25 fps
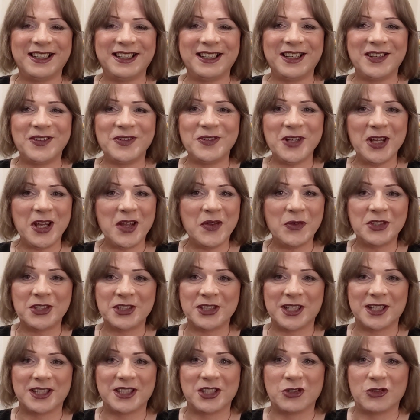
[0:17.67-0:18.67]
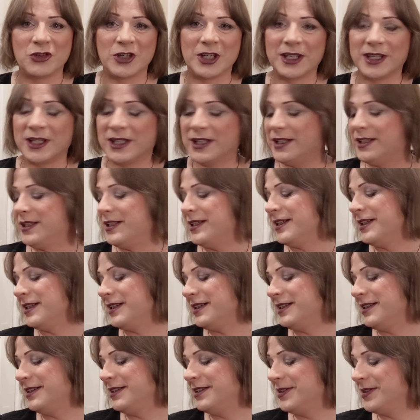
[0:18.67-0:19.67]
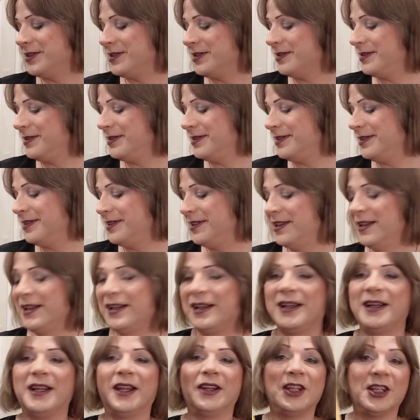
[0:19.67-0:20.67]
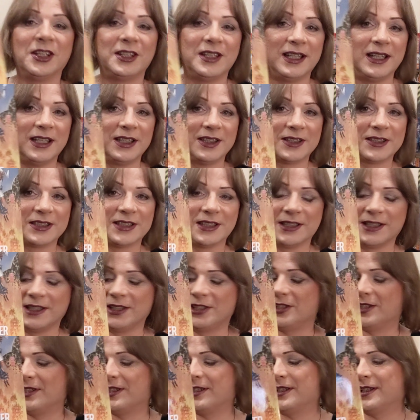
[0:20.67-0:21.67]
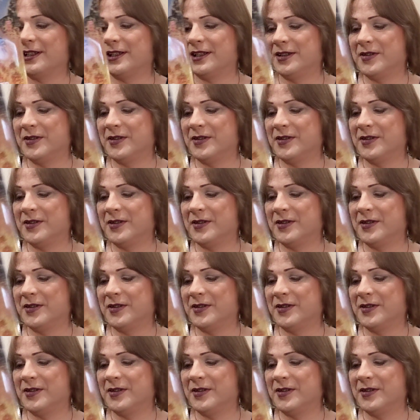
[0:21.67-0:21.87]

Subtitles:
I've not even started drinking yet. Oh, the deluxe edition.